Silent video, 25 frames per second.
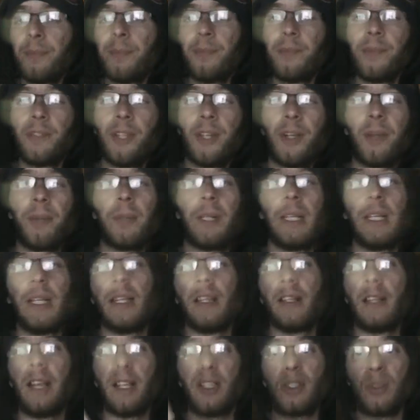So,
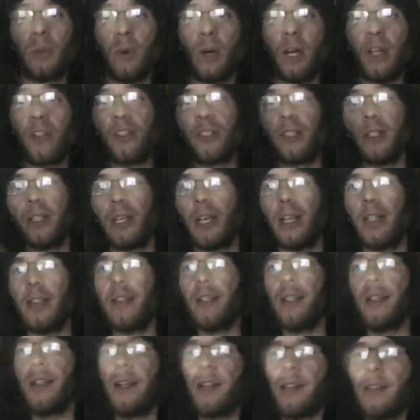thanks for watching. I'll
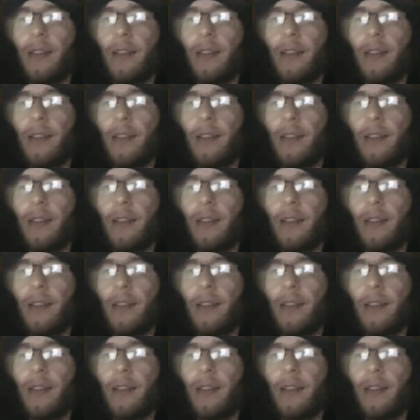see you next